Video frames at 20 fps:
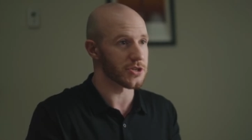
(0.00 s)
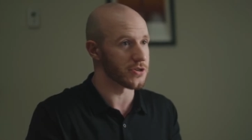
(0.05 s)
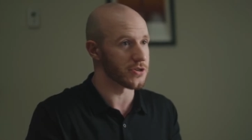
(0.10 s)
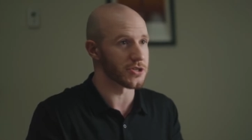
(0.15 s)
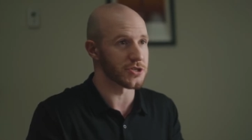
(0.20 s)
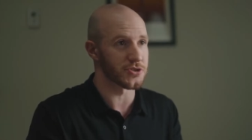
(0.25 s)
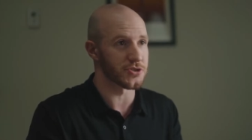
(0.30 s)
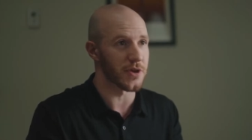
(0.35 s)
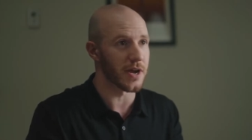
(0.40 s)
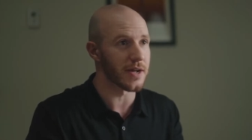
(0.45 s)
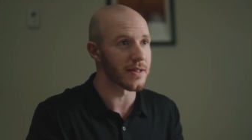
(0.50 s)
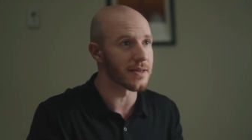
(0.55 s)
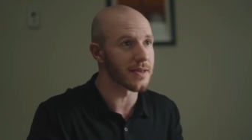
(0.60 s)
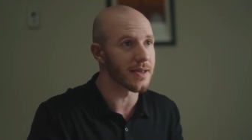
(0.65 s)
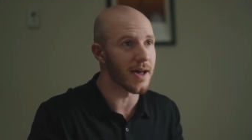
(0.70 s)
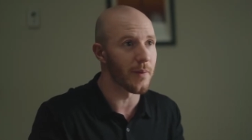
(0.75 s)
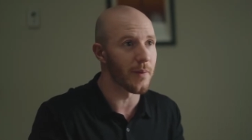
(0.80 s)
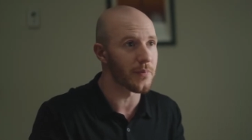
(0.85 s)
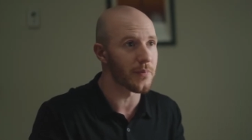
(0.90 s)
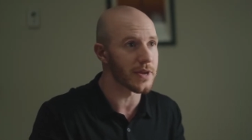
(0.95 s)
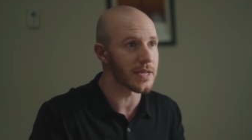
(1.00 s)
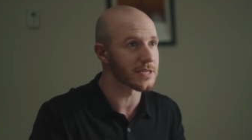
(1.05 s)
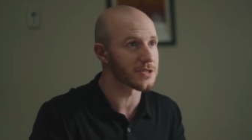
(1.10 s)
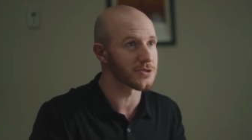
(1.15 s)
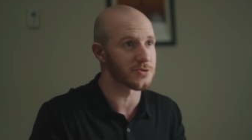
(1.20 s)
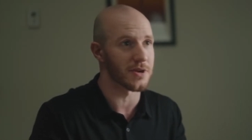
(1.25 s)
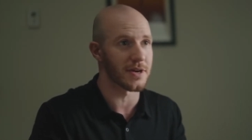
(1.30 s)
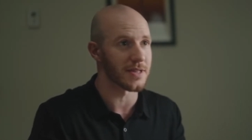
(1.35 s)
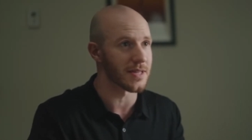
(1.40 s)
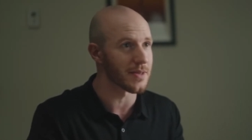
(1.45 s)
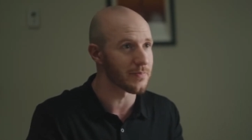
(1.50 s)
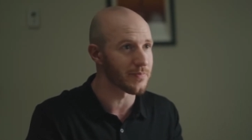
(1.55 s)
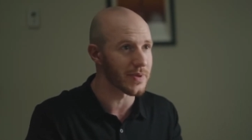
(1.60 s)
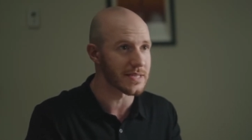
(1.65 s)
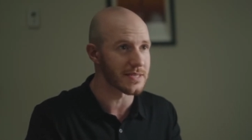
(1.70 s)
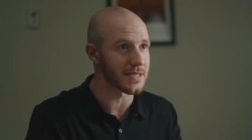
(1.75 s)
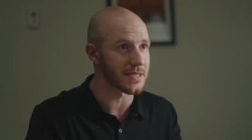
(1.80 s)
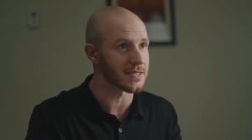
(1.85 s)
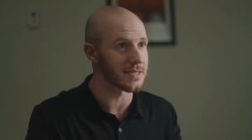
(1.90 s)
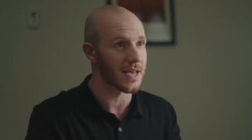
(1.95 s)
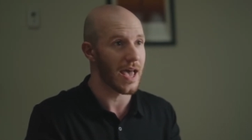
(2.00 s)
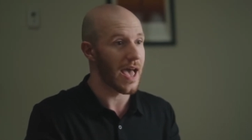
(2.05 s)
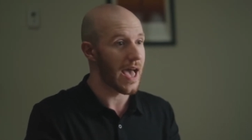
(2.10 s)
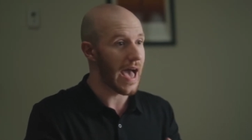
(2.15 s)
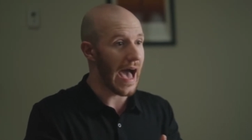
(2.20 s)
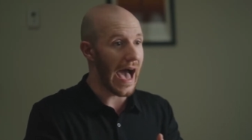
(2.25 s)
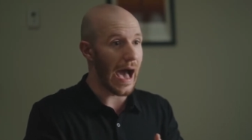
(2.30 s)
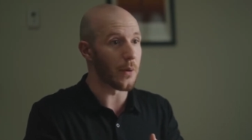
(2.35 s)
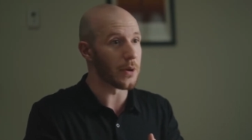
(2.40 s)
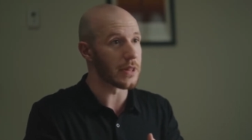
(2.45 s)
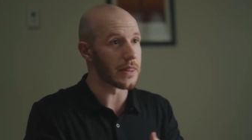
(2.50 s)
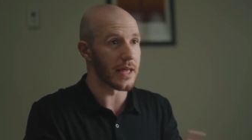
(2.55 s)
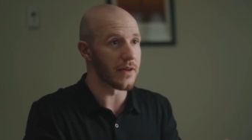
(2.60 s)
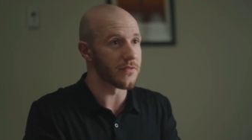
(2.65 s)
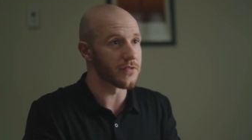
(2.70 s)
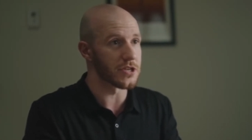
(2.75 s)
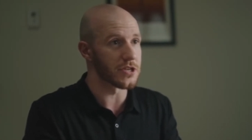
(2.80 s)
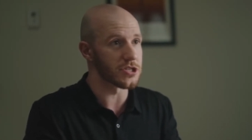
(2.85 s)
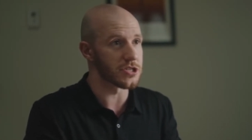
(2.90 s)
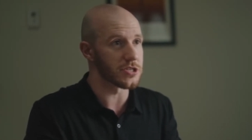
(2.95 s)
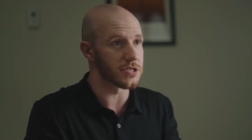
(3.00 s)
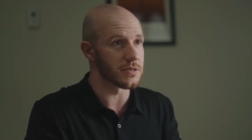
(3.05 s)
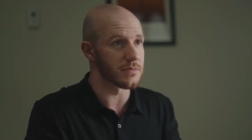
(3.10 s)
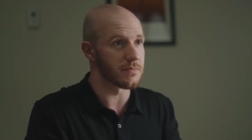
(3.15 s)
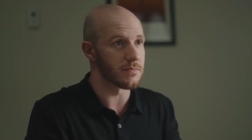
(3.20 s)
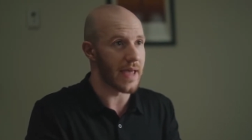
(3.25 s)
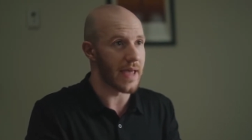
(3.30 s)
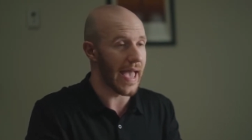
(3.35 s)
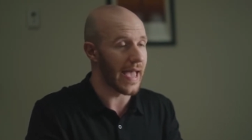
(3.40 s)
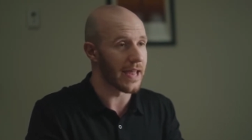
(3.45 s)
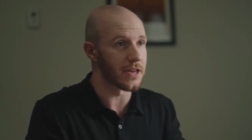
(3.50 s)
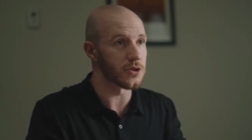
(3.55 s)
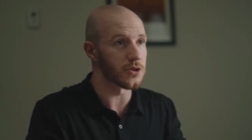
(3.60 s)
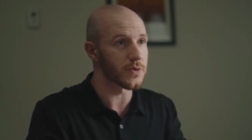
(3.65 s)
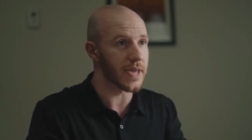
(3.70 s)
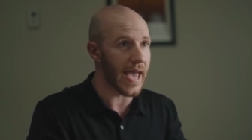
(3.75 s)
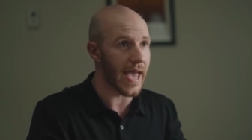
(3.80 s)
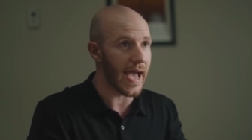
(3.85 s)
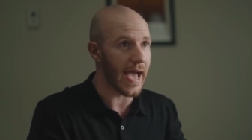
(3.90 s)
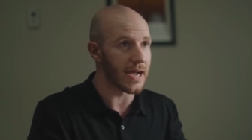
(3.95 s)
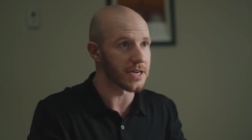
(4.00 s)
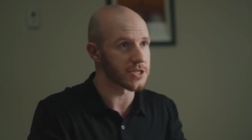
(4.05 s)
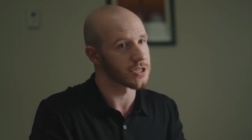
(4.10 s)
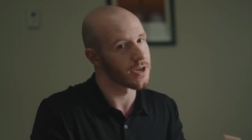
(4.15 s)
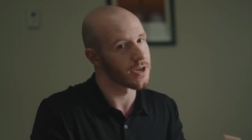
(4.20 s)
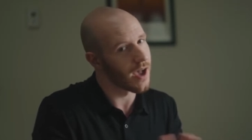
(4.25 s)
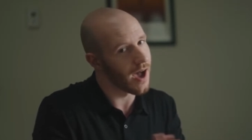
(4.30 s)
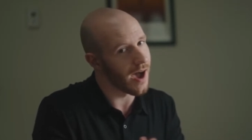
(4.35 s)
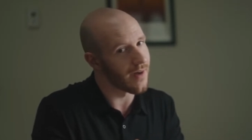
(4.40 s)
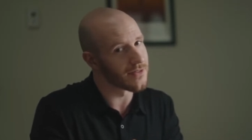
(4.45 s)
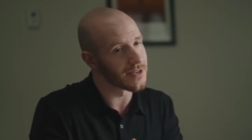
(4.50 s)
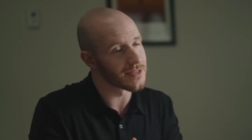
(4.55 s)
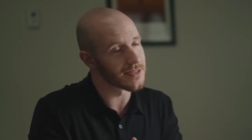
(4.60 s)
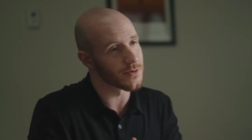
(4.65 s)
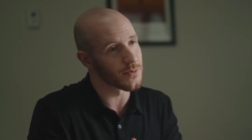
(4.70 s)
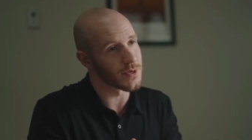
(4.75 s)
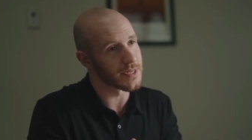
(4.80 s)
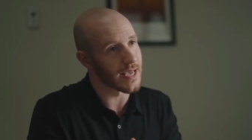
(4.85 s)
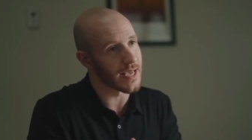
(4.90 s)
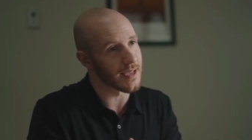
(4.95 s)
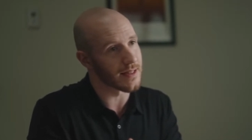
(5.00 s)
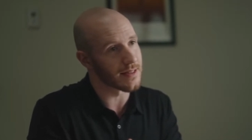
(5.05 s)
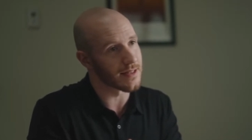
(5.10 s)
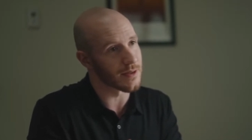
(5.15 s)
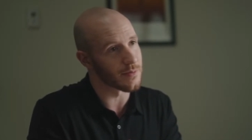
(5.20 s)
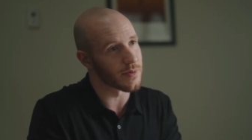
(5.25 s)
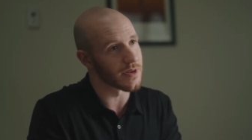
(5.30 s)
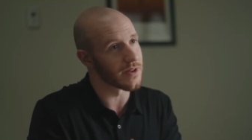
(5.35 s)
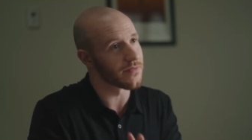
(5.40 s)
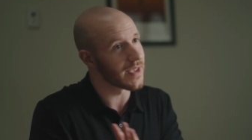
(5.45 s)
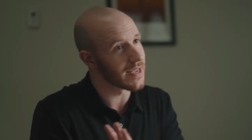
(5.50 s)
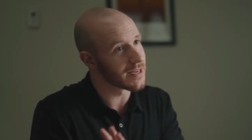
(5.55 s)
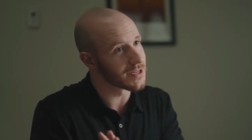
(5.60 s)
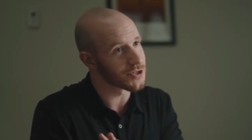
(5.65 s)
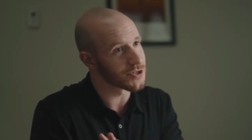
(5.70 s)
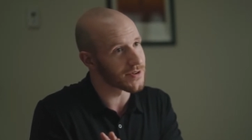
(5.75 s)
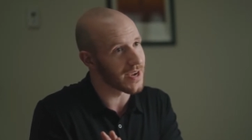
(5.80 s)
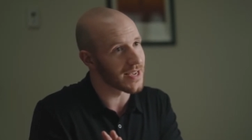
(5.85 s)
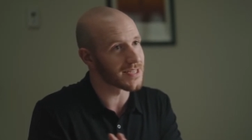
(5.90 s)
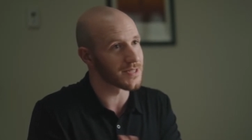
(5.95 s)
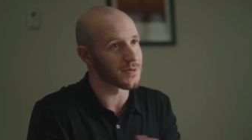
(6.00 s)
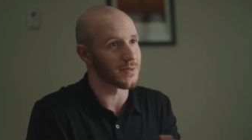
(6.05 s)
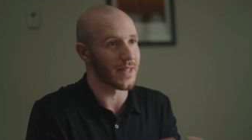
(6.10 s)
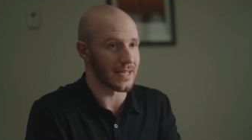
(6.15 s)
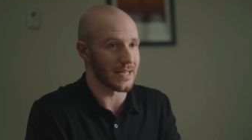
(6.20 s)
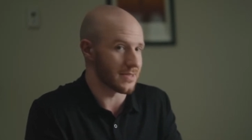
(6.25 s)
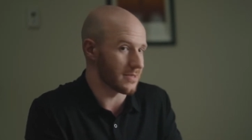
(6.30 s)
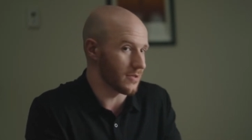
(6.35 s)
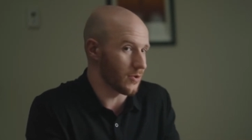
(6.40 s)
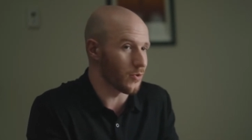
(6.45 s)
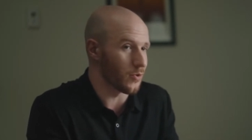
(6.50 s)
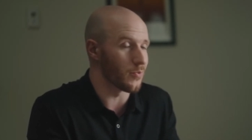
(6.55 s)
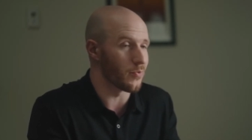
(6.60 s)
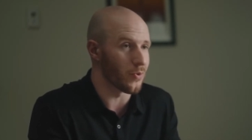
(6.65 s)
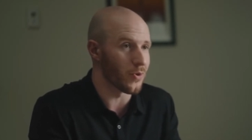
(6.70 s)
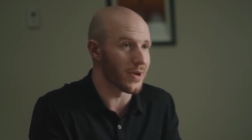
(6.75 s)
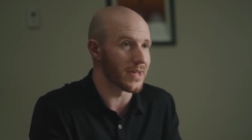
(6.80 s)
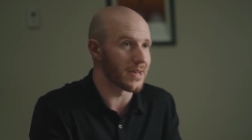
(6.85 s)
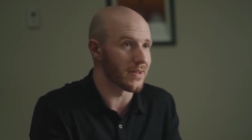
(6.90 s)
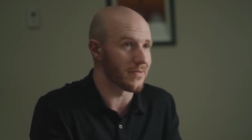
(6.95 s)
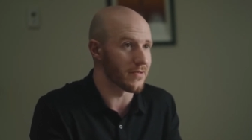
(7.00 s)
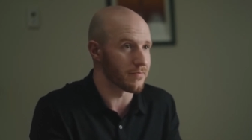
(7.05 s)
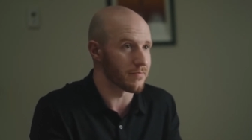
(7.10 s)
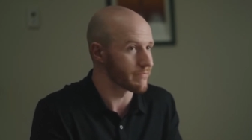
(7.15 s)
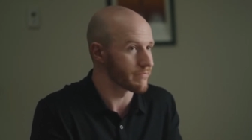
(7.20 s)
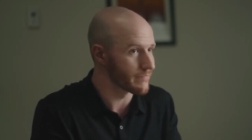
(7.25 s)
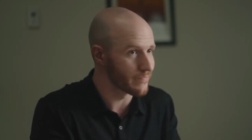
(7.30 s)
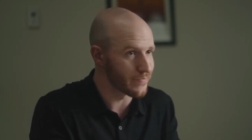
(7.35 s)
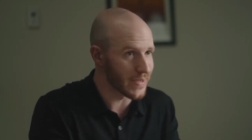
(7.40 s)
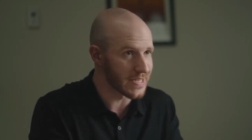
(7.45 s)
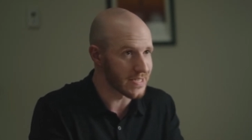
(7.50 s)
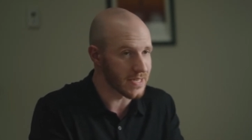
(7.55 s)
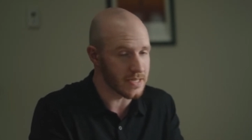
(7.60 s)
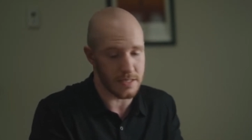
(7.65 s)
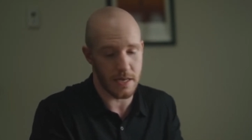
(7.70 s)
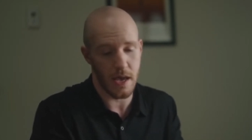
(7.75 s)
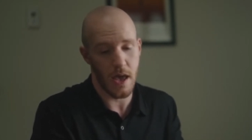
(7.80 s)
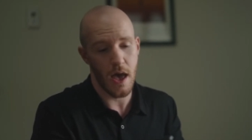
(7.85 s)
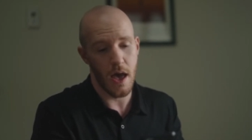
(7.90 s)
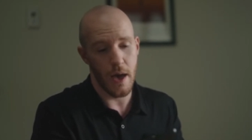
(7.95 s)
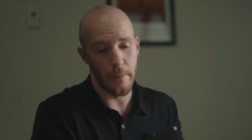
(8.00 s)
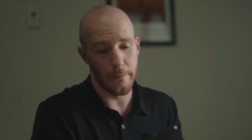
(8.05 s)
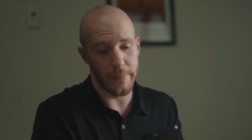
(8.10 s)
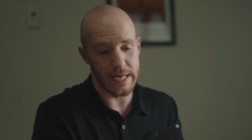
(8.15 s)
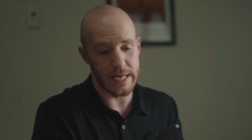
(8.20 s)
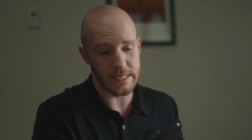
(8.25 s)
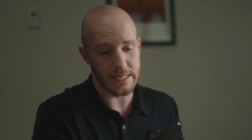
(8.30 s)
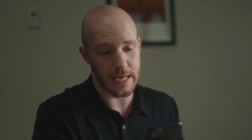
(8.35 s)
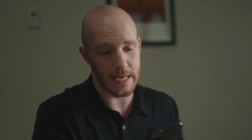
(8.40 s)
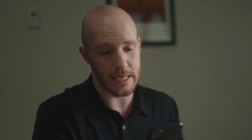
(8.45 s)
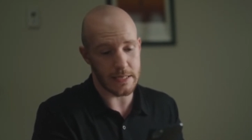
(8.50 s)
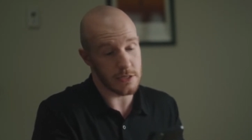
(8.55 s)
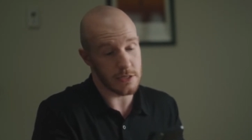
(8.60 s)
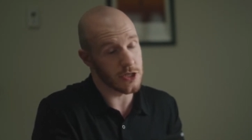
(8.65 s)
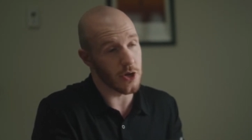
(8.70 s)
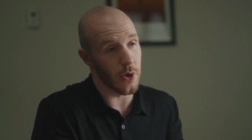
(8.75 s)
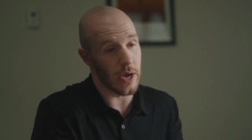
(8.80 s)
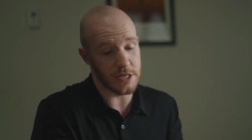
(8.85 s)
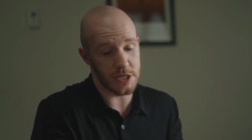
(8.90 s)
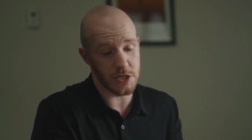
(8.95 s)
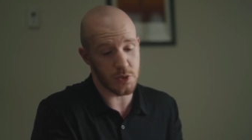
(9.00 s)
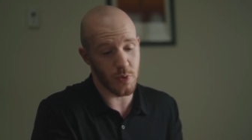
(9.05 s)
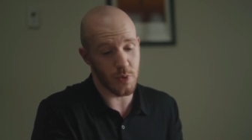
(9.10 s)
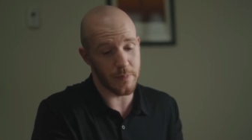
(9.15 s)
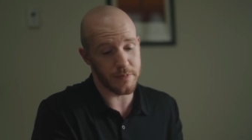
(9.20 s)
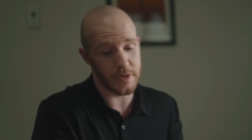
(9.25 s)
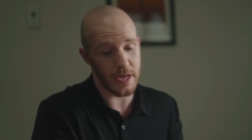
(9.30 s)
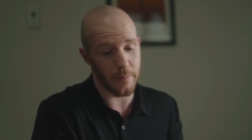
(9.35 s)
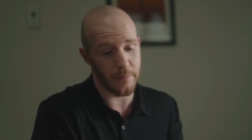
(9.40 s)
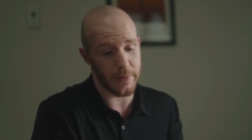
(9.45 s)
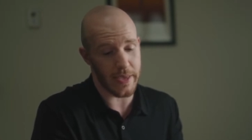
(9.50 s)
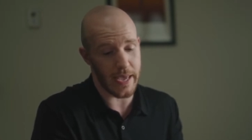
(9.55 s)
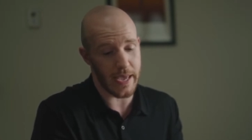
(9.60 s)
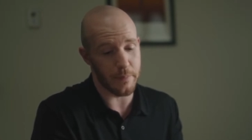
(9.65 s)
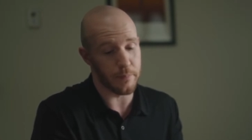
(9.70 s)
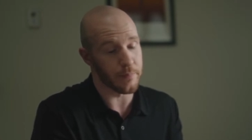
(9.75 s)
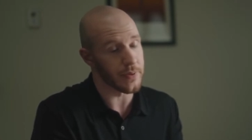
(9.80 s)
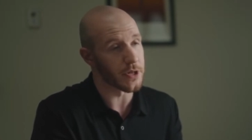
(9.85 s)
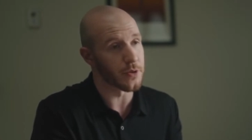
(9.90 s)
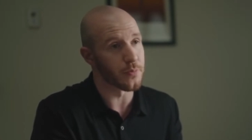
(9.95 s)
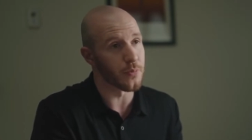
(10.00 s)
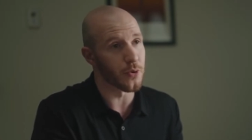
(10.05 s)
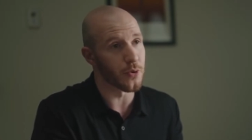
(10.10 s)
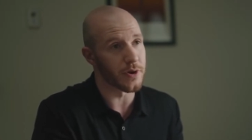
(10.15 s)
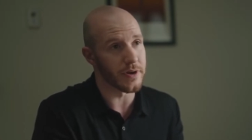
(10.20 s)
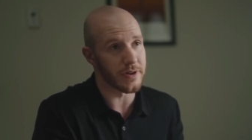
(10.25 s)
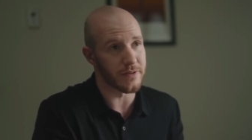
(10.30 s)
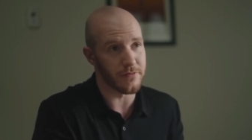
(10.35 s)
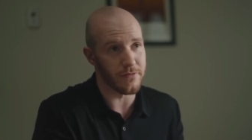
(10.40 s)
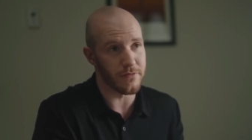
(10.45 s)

you're a struggling company, struggling business, I would love to just hand you cash. Obviously, we take a little bit of interest. That's the point of business. But uh, so I just whipped up a billboard in